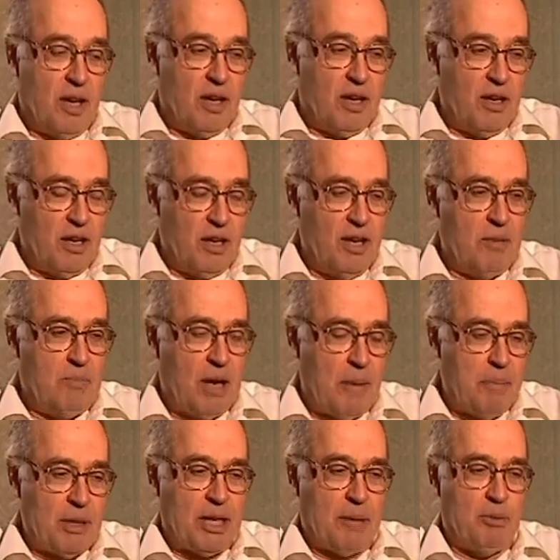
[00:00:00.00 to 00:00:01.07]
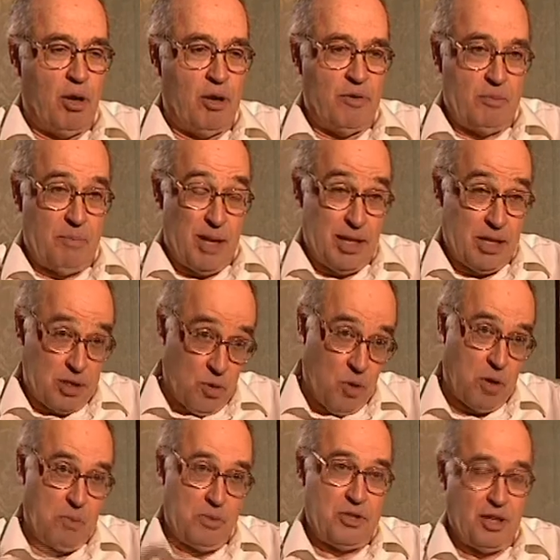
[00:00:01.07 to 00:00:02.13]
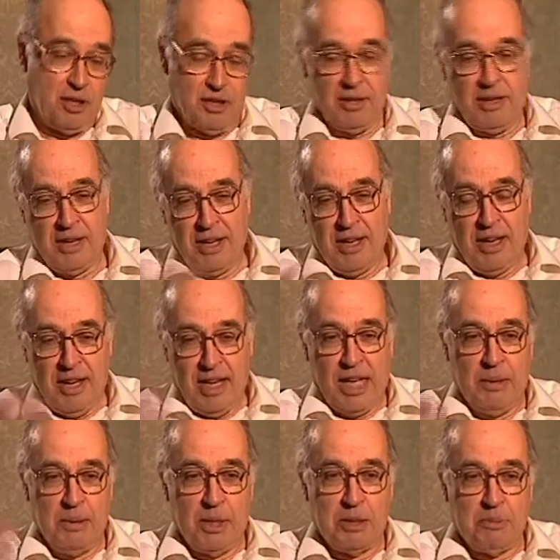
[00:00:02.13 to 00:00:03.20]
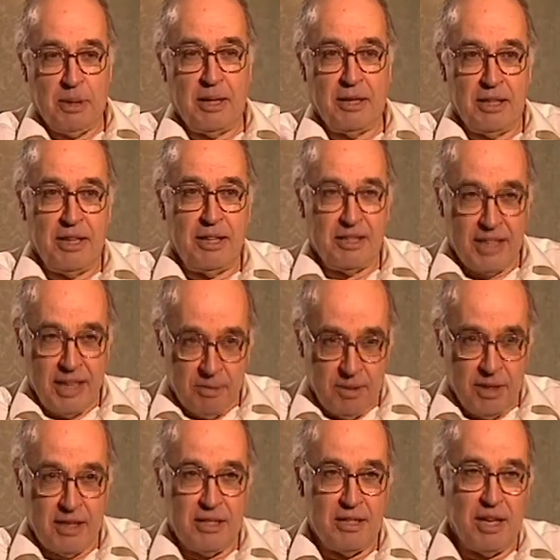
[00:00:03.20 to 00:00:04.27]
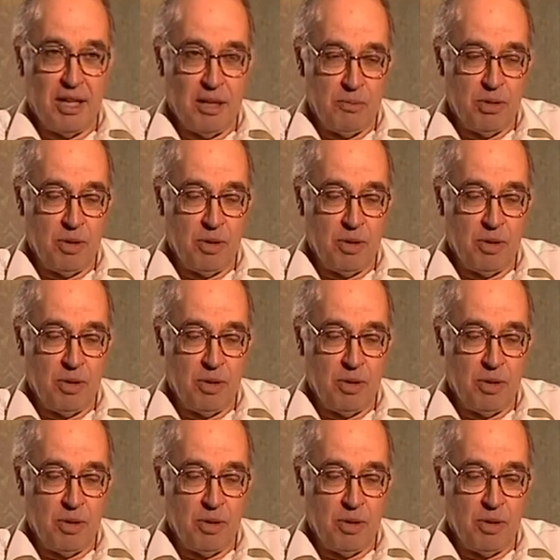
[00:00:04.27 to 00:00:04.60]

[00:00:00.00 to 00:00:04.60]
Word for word: And but I picked up a lot of it by just talking with Singer, and he would explain things and I would understand them.